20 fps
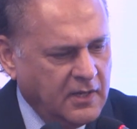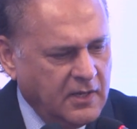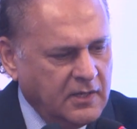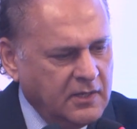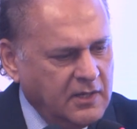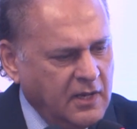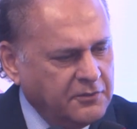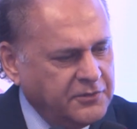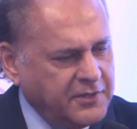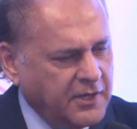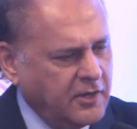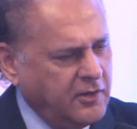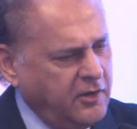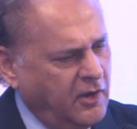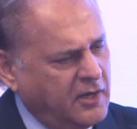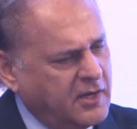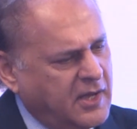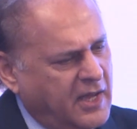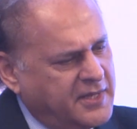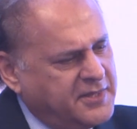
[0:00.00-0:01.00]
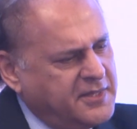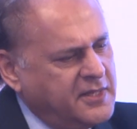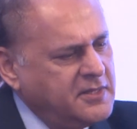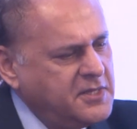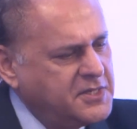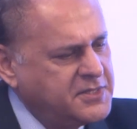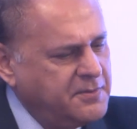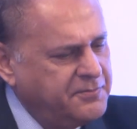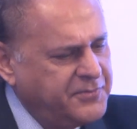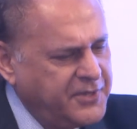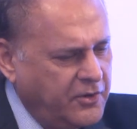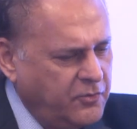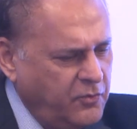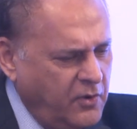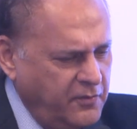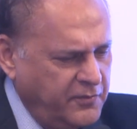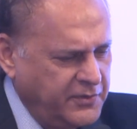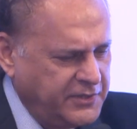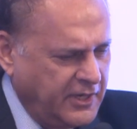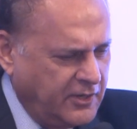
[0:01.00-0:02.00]
Now the clock, I think there's something
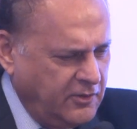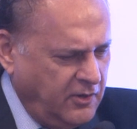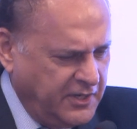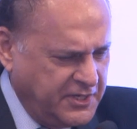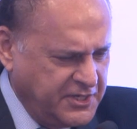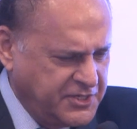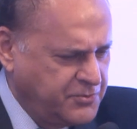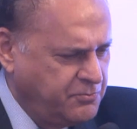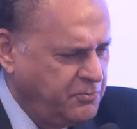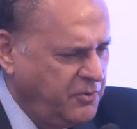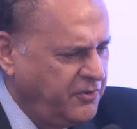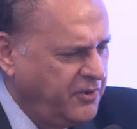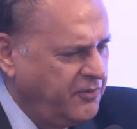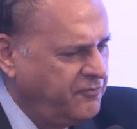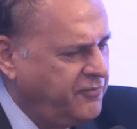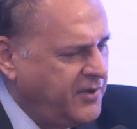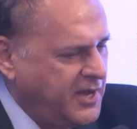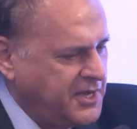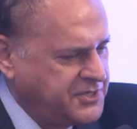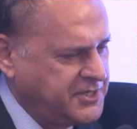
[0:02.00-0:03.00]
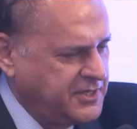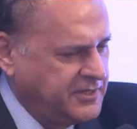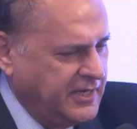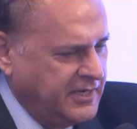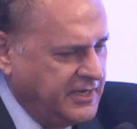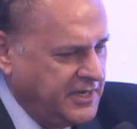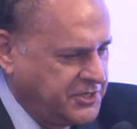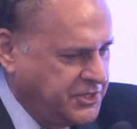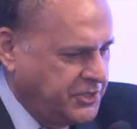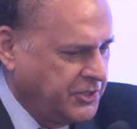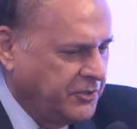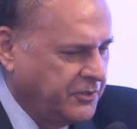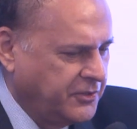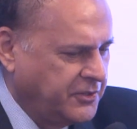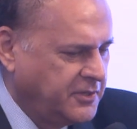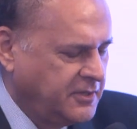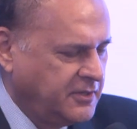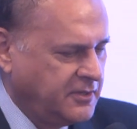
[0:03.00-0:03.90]
wrong with the clock. It's moving faster than it should.